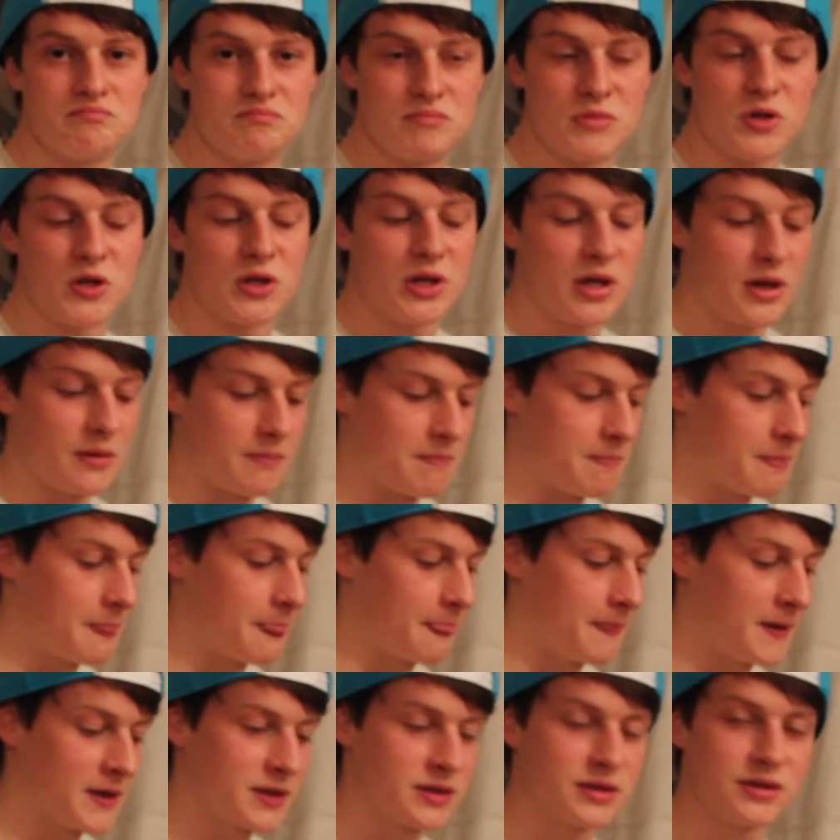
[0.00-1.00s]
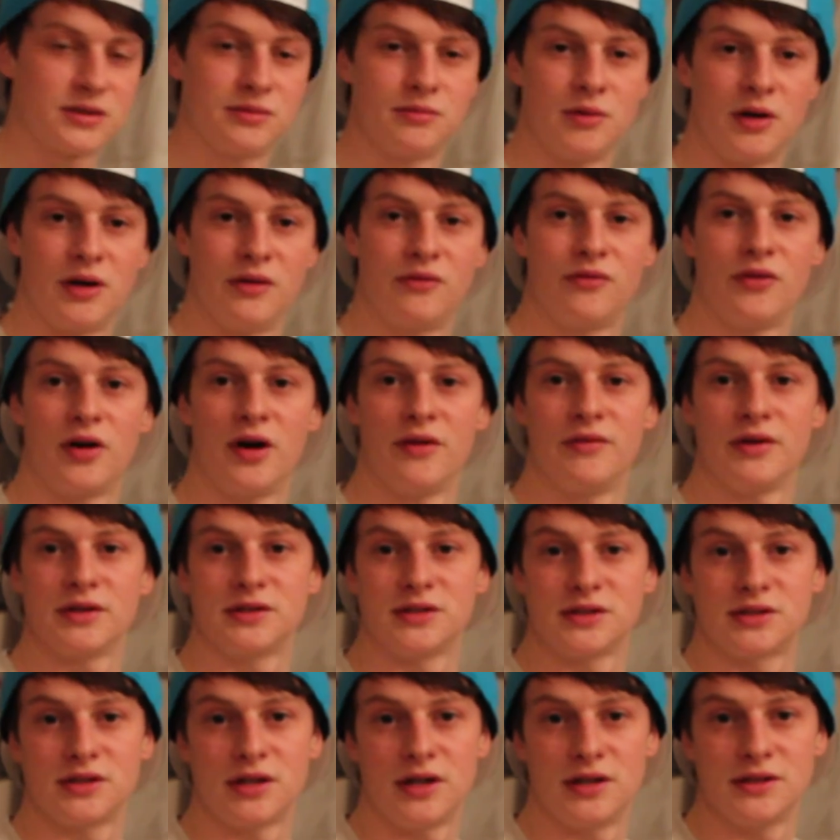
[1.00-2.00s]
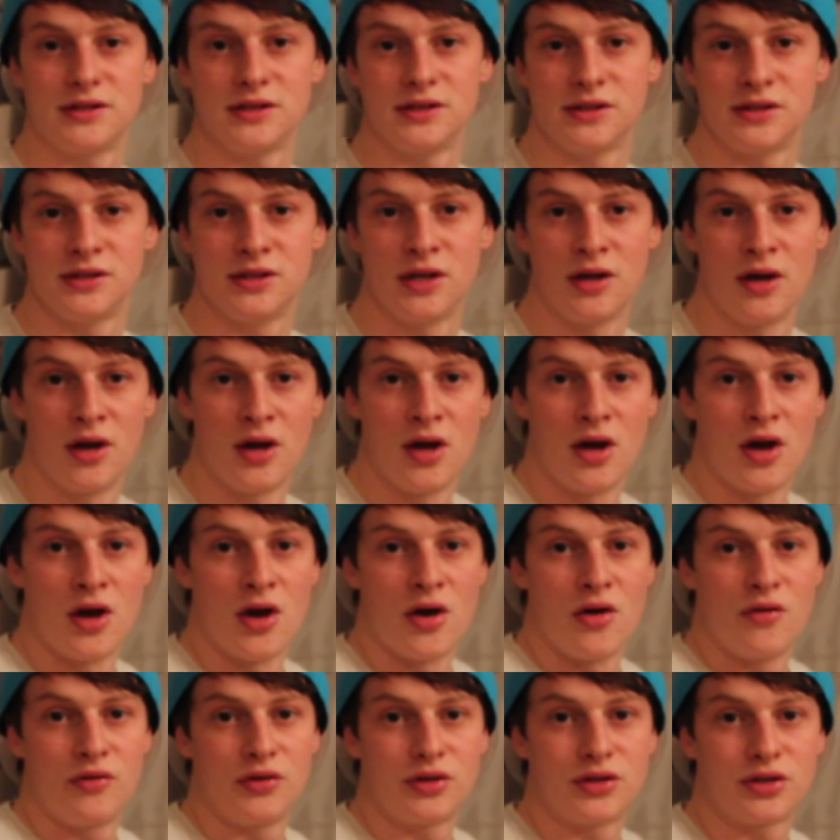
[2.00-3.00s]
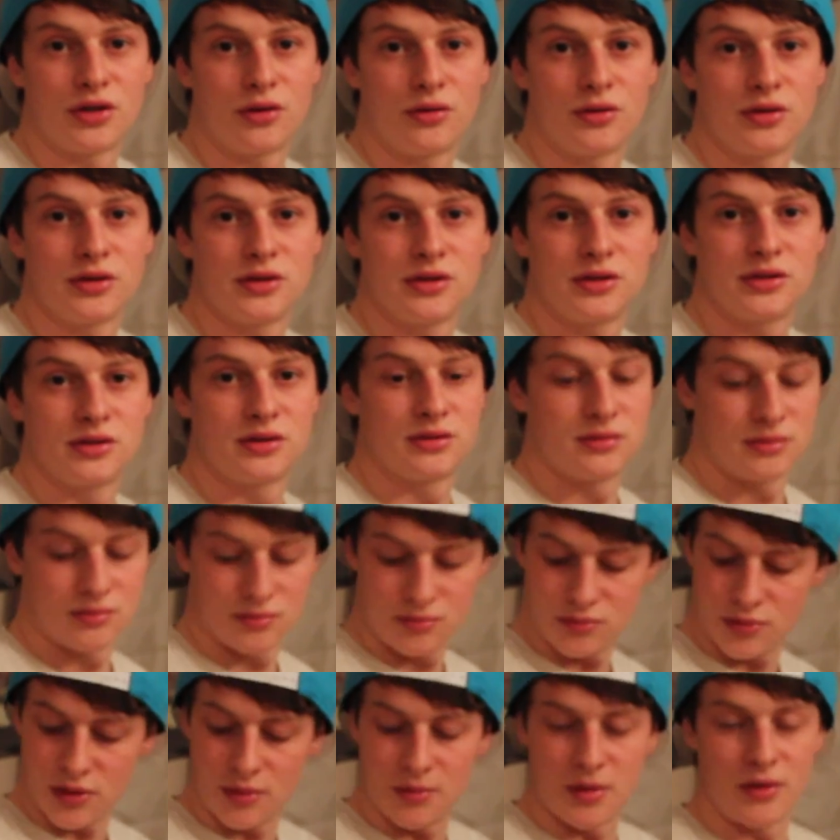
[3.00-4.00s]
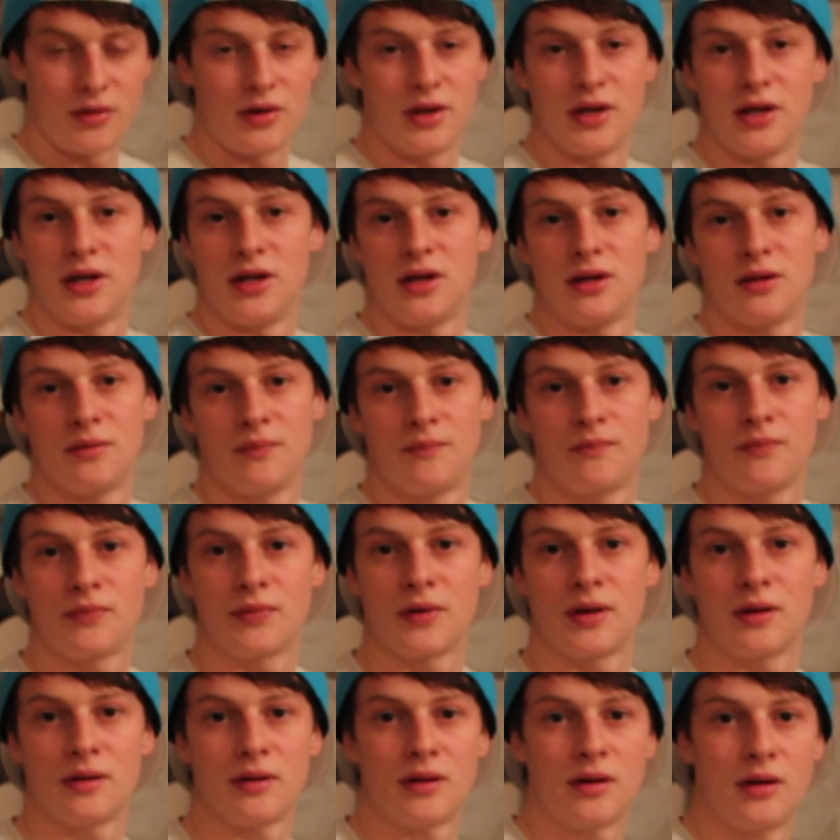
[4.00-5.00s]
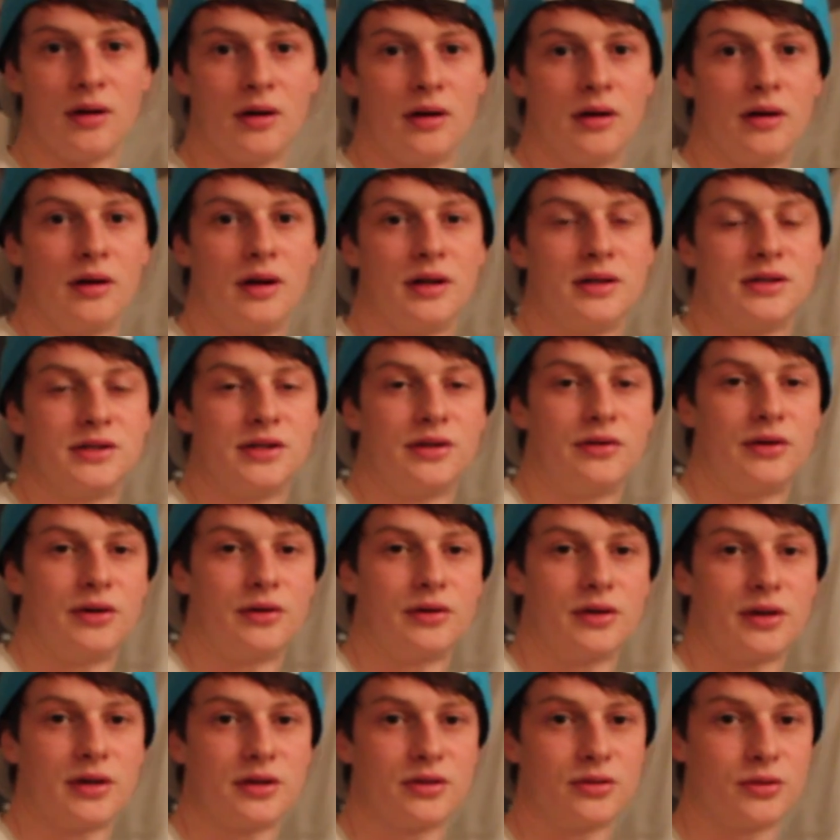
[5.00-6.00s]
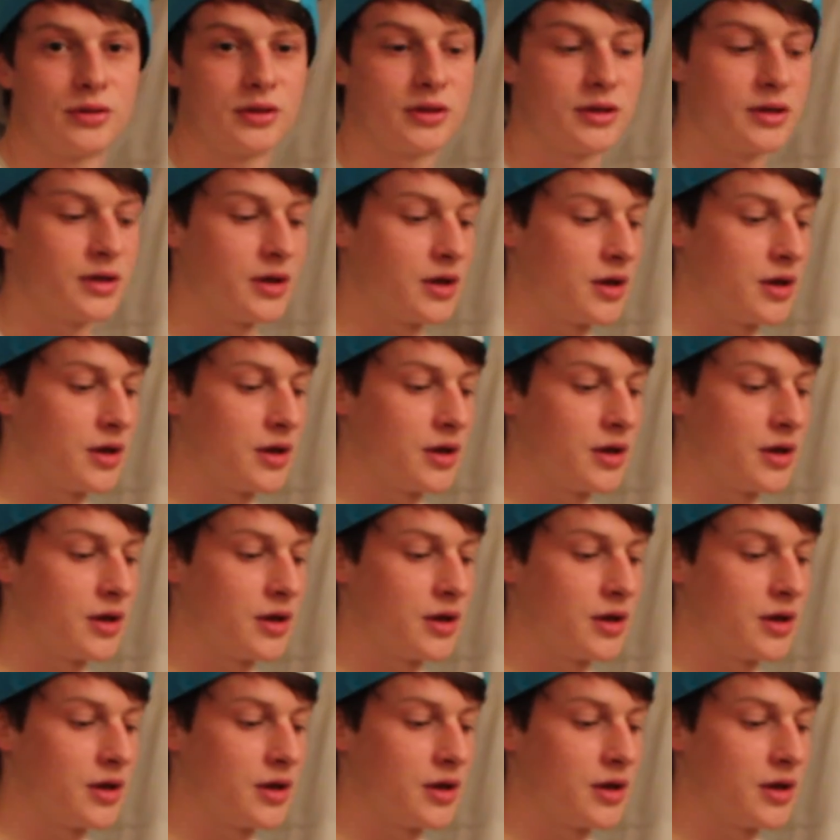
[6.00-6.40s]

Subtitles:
But yeah, that's my 5 exercises for shoulders, primarily anterior deltoid.